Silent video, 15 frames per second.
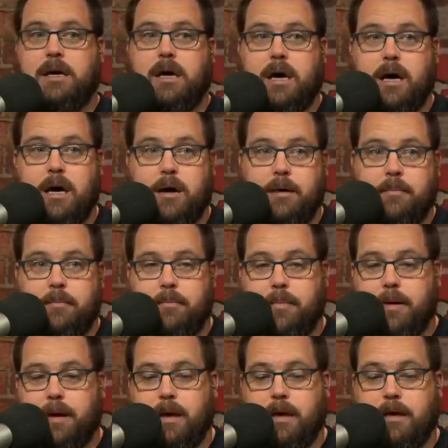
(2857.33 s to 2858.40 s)
Um,
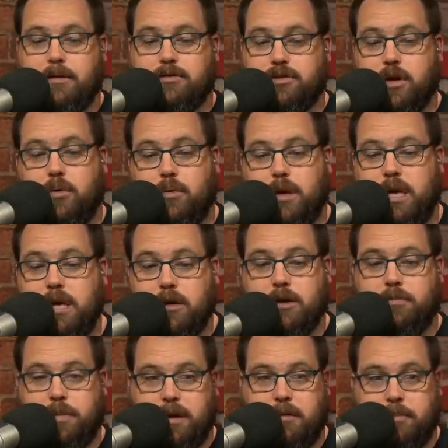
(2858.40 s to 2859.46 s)
so he
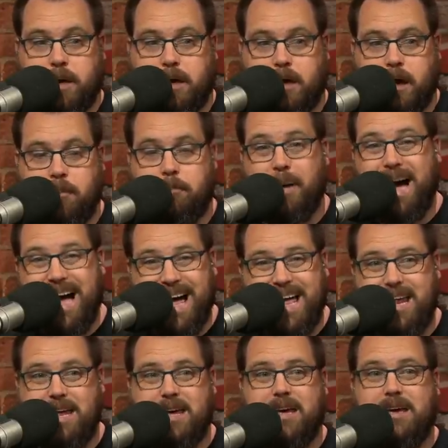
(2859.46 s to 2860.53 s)
could be the pickup, but